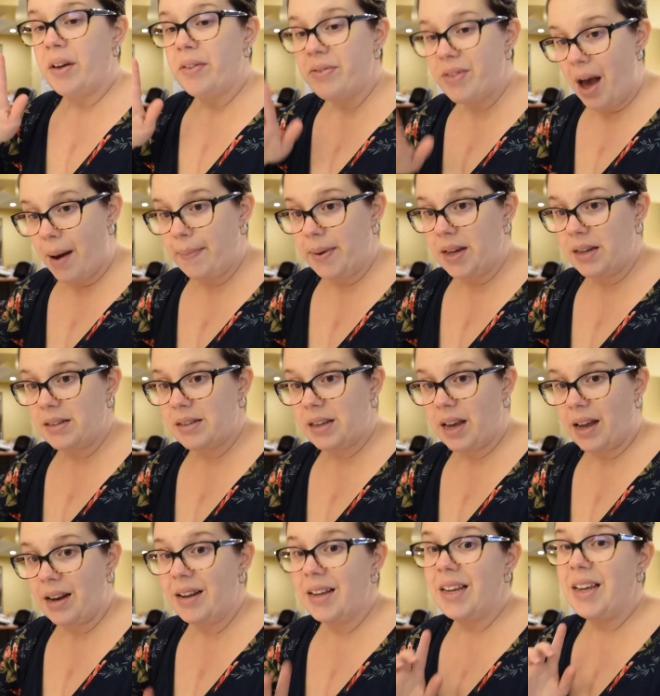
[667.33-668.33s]
That being
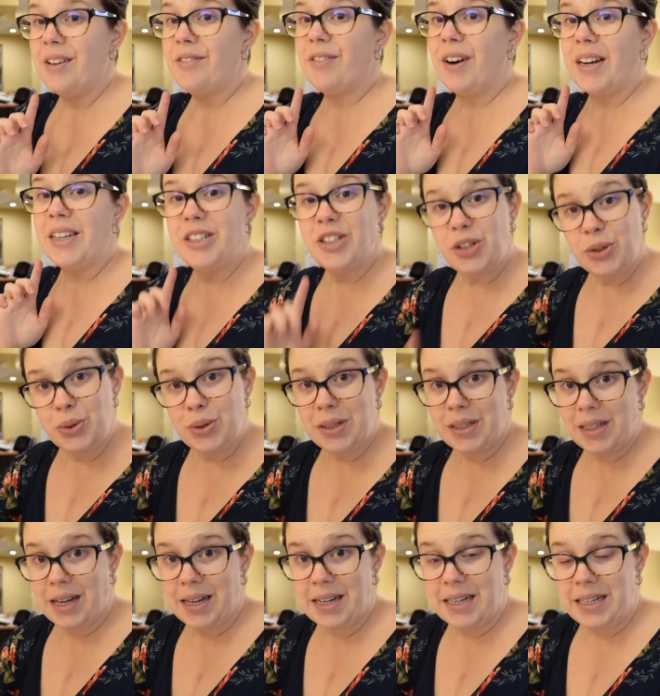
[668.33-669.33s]
said, if I do
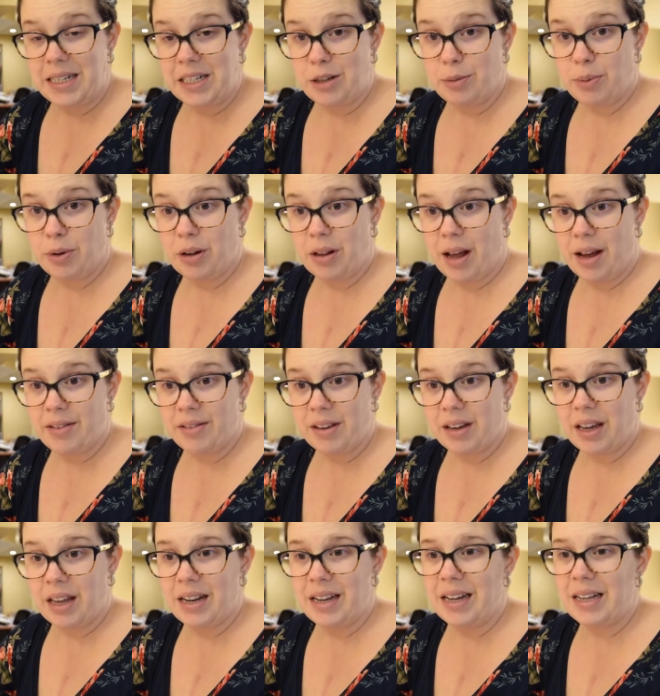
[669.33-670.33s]
decide I need to put
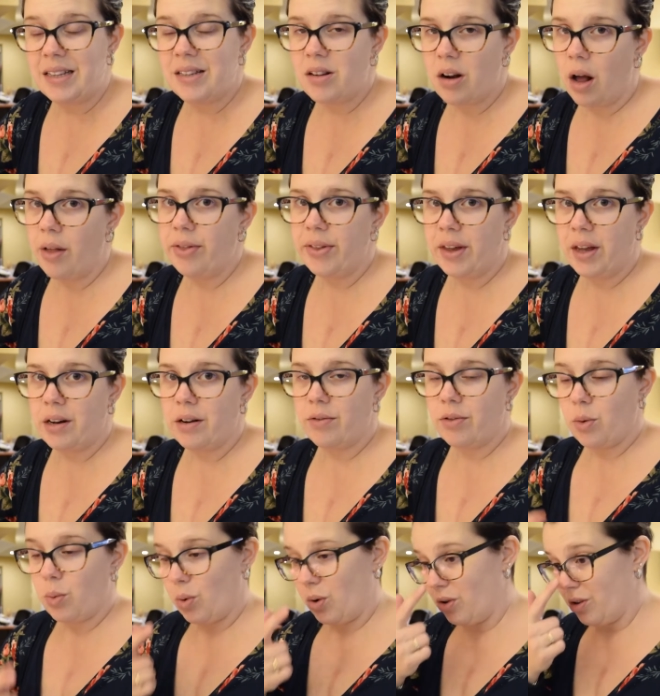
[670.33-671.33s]
elastic in, it's not the end of
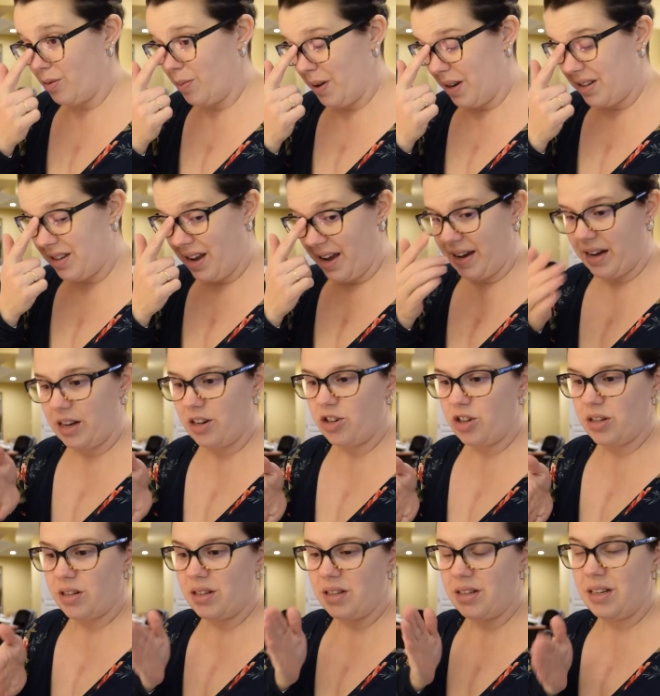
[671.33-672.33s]
the world because I can
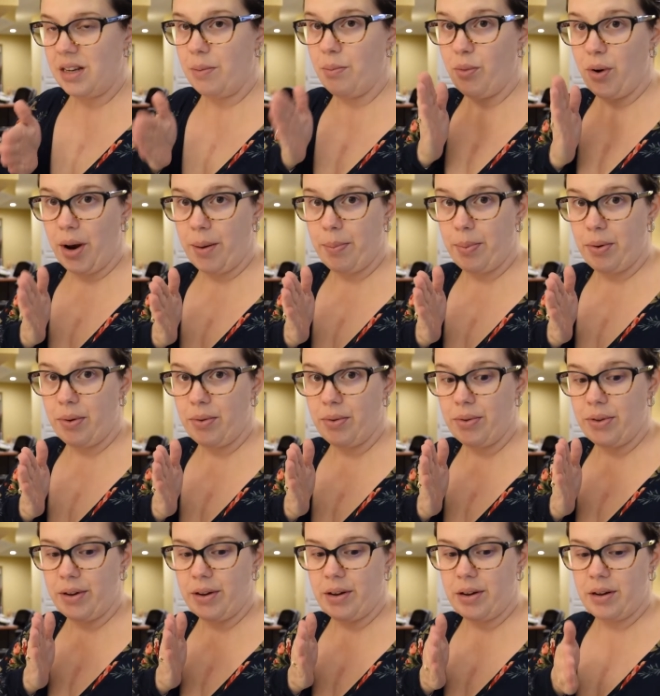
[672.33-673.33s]
just seam rip
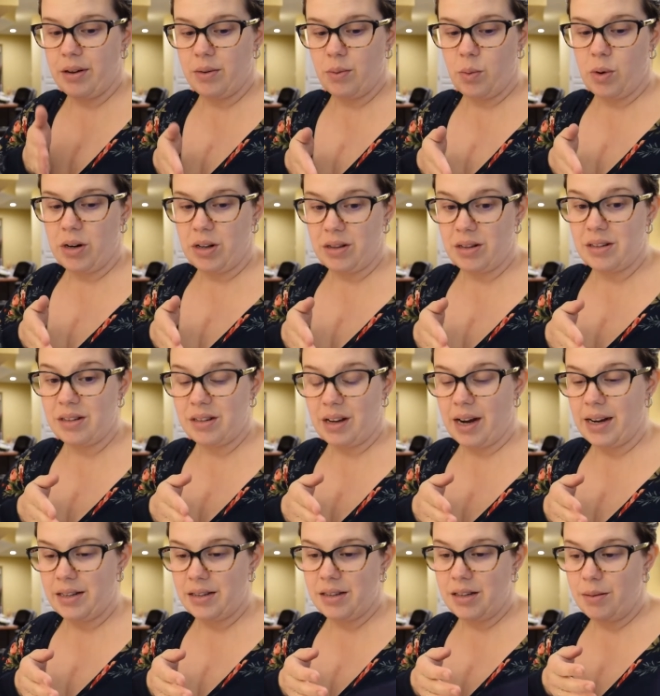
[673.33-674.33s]
one of the
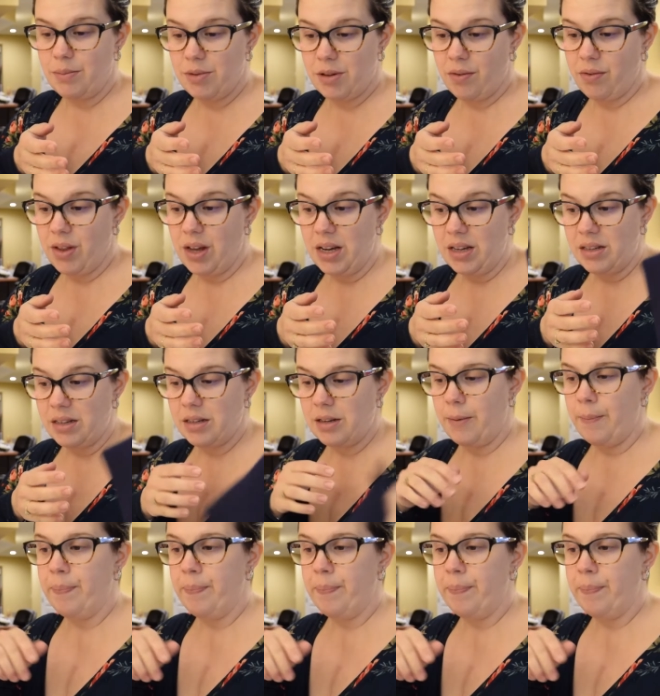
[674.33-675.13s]
side seams of this,